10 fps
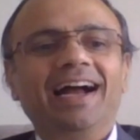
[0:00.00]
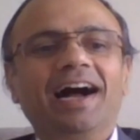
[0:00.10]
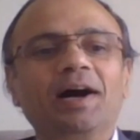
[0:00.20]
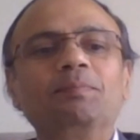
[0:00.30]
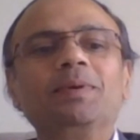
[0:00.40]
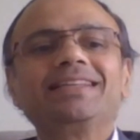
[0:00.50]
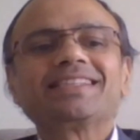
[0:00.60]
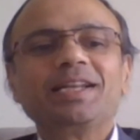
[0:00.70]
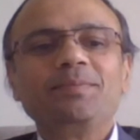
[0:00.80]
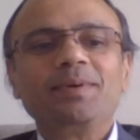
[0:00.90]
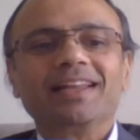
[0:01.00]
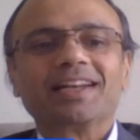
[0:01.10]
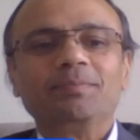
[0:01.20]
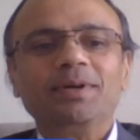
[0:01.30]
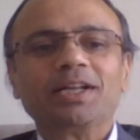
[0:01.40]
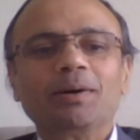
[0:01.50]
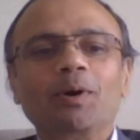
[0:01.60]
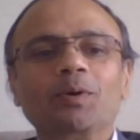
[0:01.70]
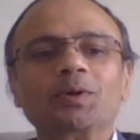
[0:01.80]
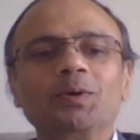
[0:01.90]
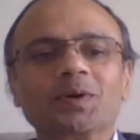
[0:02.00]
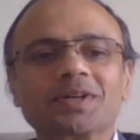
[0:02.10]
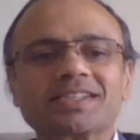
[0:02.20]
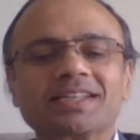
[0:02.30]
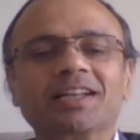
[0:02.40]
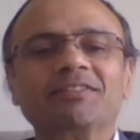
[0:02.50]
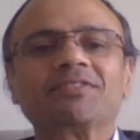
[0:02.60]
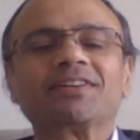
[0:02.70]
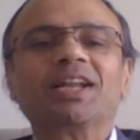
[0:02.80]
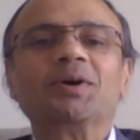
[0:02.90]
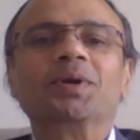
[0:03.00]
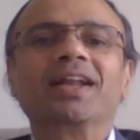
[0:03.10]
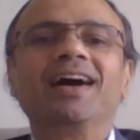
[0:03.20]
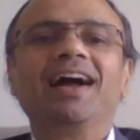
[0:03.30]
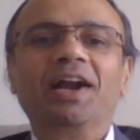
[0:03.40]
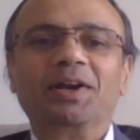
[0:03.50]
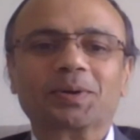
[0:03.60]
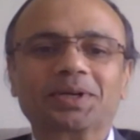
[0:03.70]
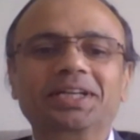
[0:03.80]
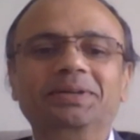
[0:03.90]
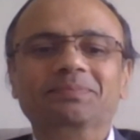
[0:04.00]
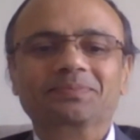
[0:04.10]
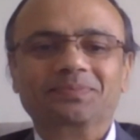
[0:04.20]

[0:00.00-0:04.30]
Uh, please tell me a little bit about yourself, Cloudera, and your team.